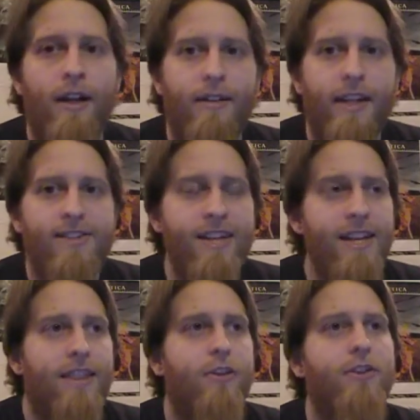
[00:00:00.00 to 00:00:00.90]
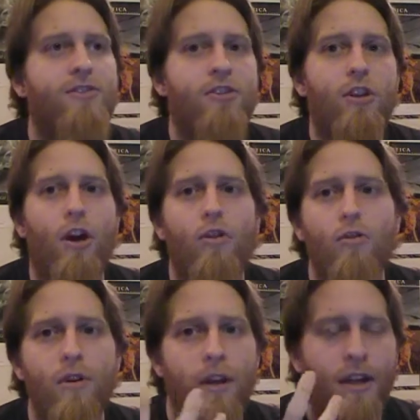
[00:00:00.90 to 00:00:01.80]
That's it. There is
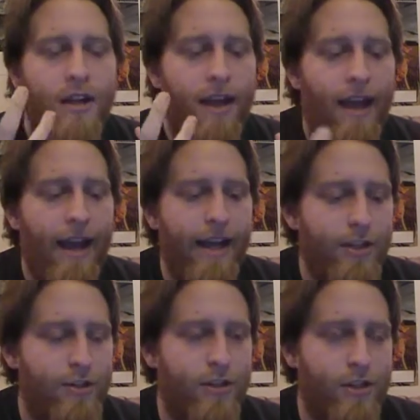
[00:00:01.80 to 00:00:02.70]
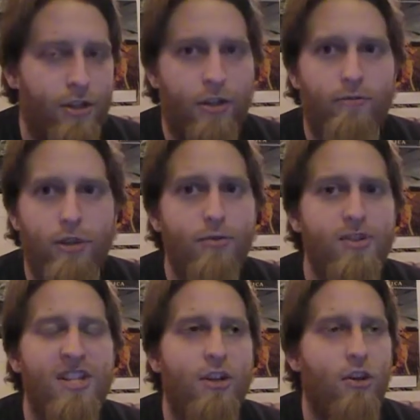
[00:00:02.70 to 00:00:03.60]
no action. You
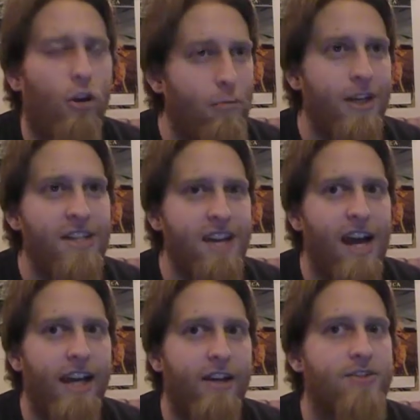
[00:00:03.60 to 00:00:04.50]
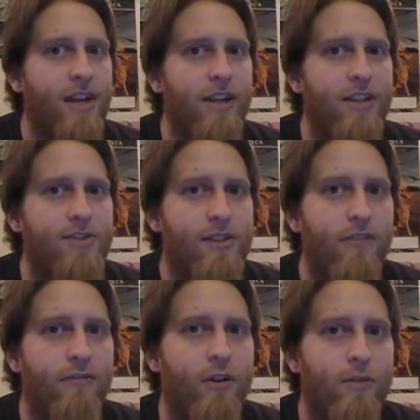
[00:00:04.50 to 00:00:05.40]
see nobody die outside of these
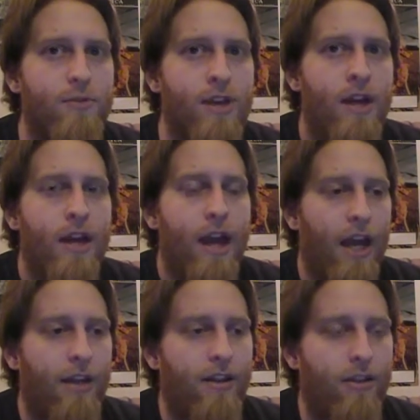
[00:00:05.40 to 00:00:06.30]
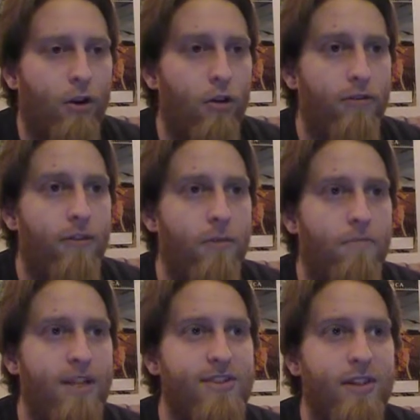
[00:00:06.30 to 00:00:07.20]
snuff films, and the whole film
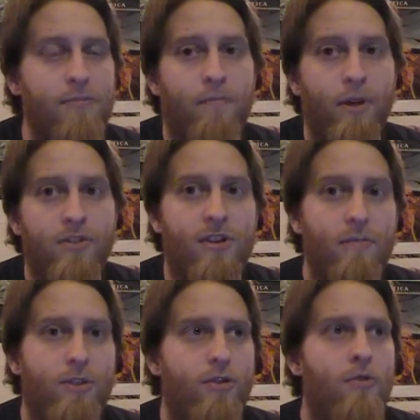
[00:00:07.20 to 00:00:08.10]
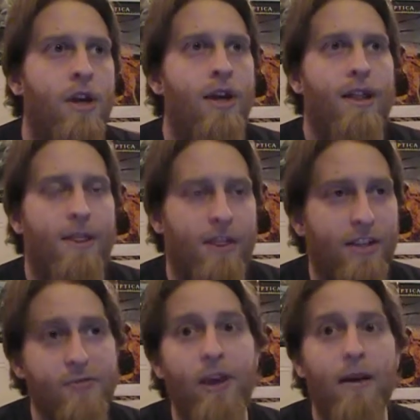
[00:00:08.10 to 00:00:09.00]
basically builds up to
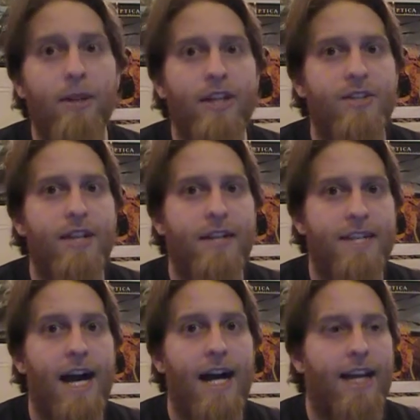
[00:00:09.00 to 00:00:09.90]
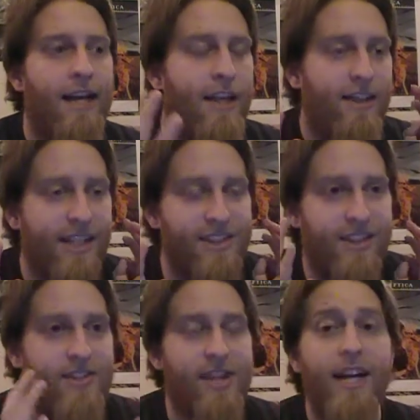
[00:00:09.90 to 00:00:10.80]
this family is going to die. That's
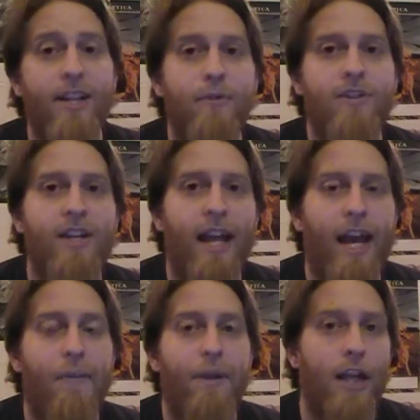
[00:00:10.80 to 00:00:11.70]
exactly what's going to happen,